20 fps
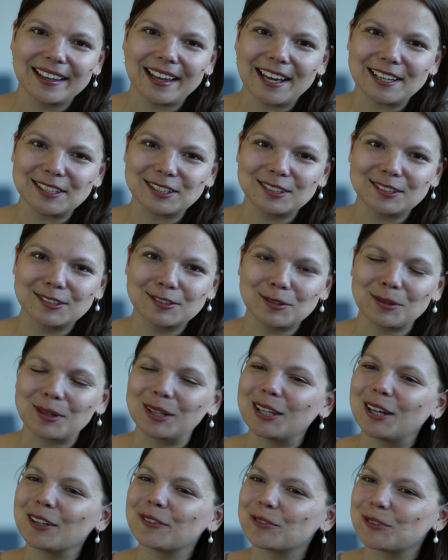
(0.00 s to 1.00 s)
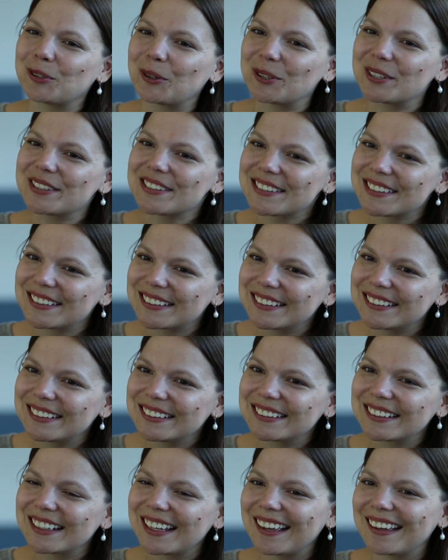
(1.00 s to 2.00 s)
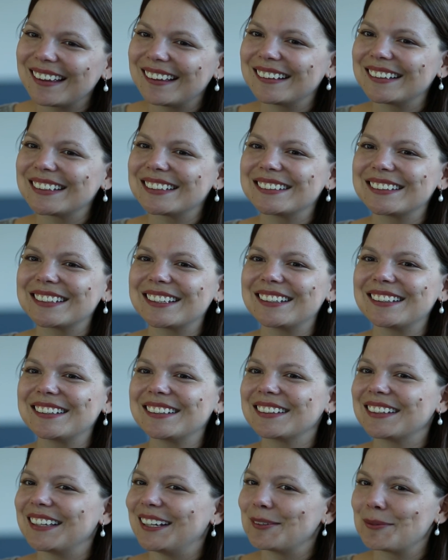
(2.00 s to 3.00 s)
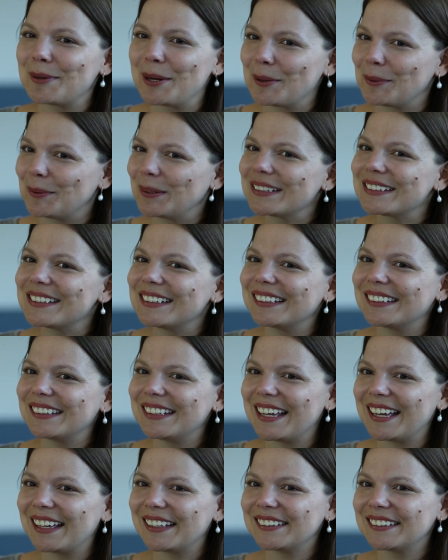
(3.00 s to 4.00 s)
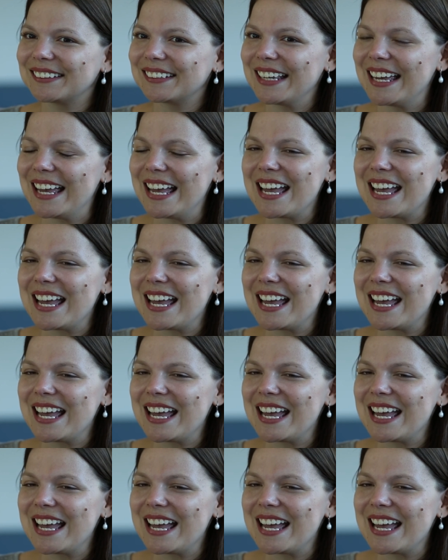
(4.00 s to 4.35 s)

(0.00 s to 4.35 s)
I took a lot of turns, still got where I wanted in the end.